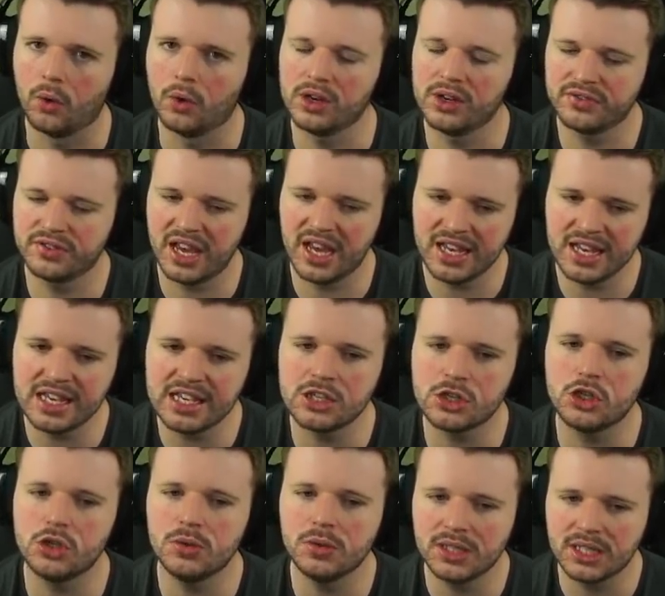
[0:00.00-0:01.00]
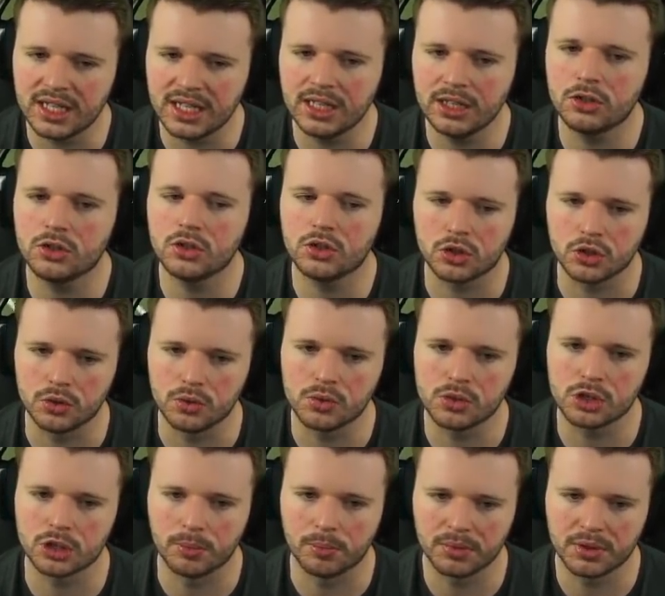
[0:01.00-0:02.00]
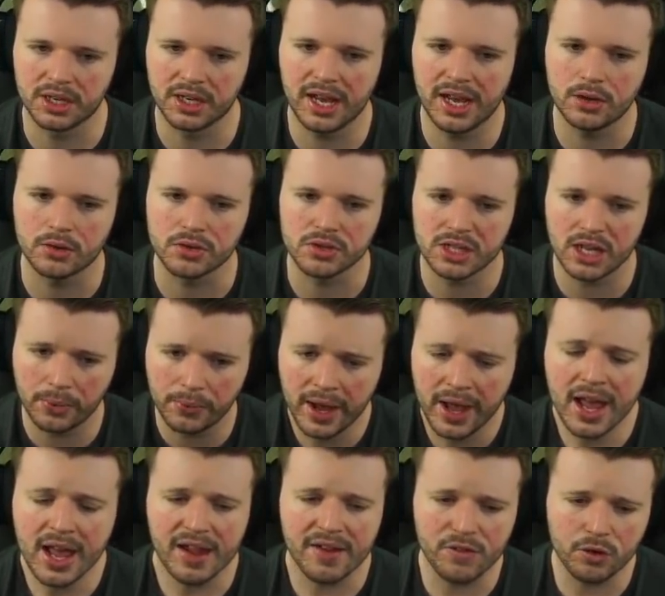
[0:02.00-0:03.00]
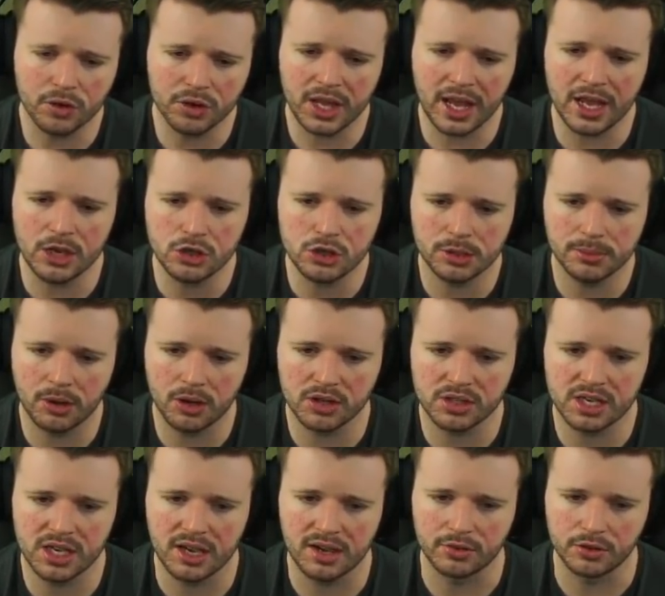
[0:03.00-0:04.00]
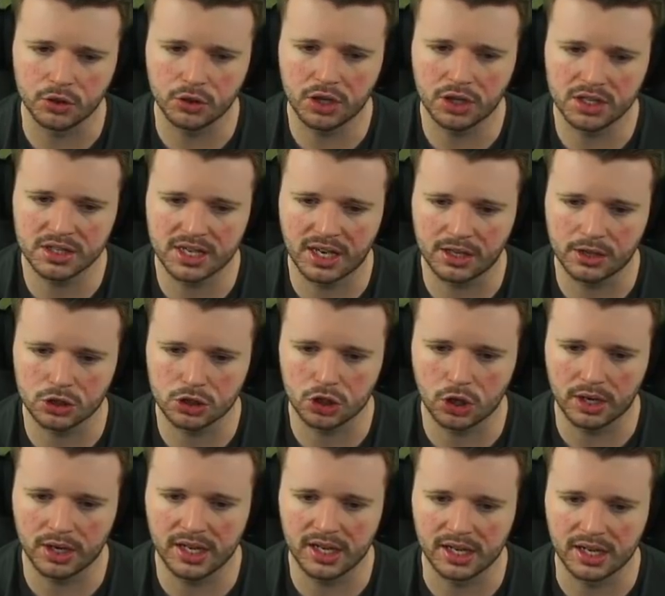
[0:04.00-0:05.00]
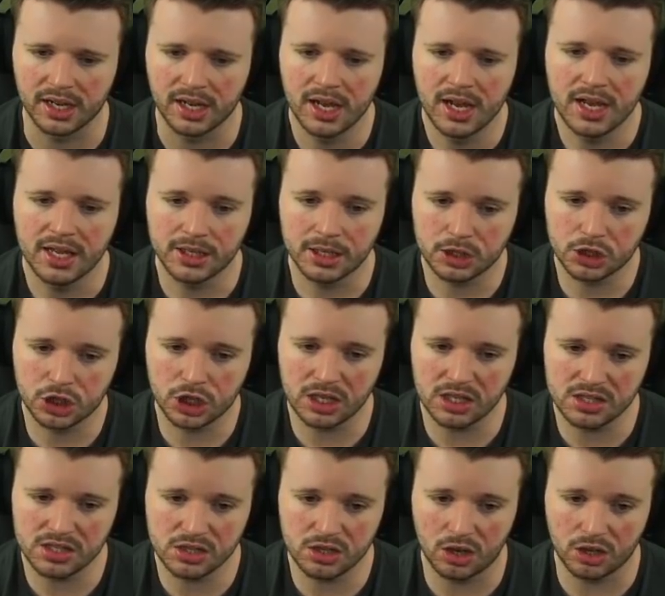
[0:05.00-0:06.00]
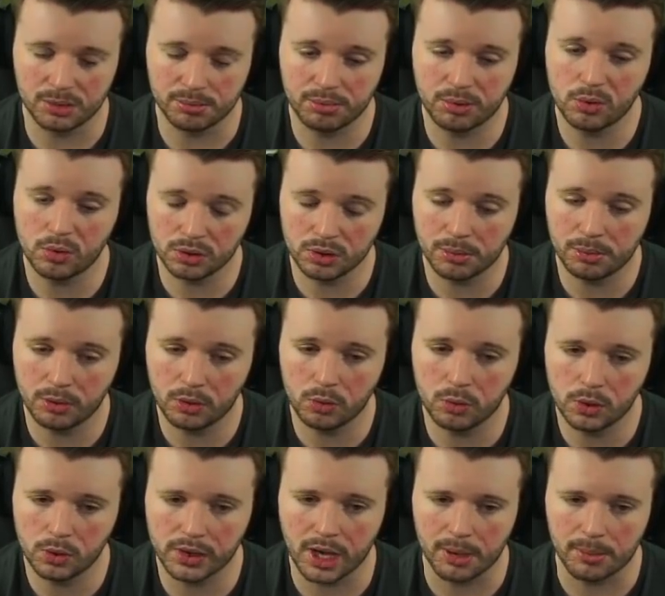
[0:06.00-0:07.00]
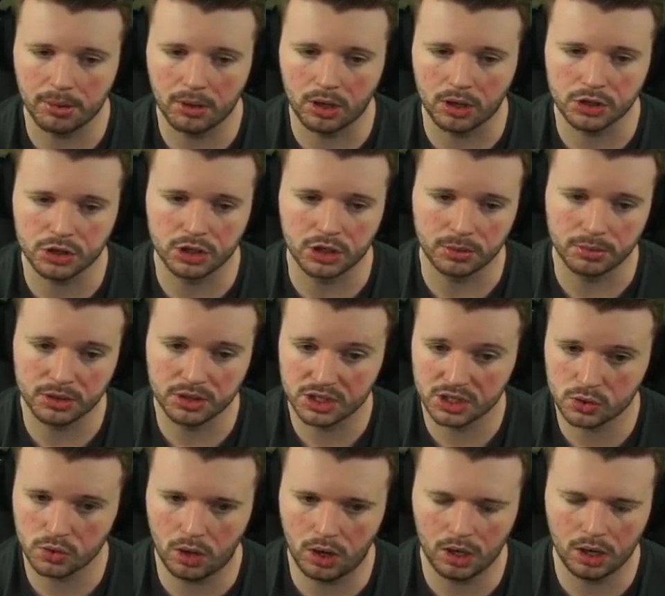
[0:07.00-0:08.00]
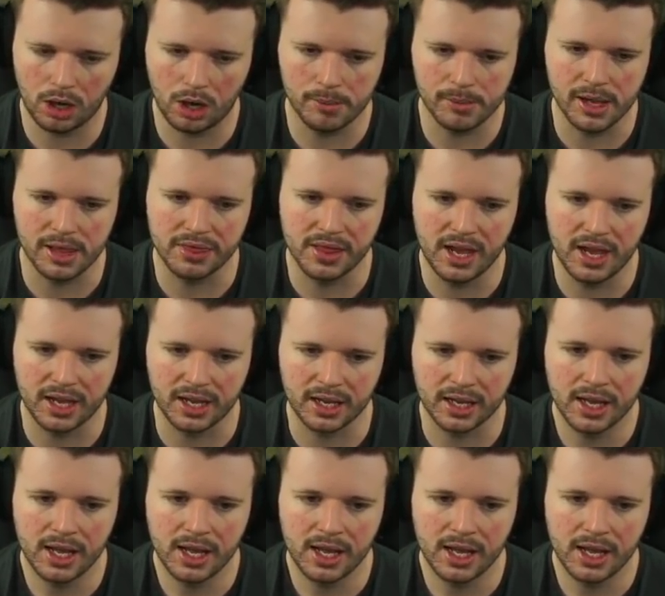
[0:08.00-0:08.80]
If there is, you need to do something else. Now, if you're on the edge of the box here and you're going to take a shot here, the chances are the ball will get blocked, you know, because there's quite a lot of men there.